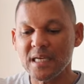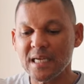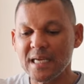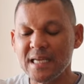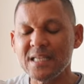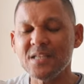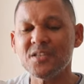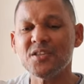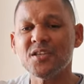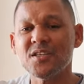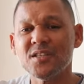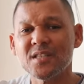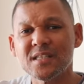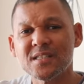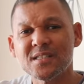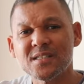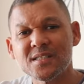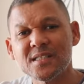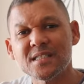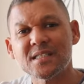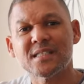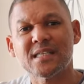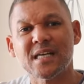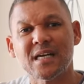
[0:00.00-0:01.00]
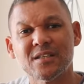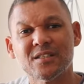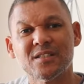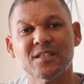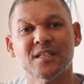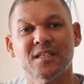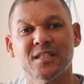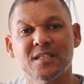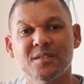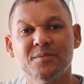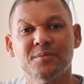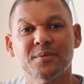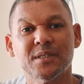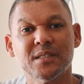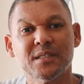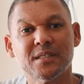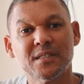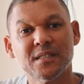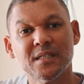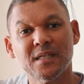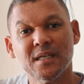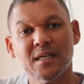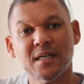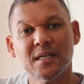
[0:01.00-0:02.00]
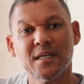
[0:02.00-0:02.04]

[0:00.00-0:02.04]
anything that sticks out a little bit,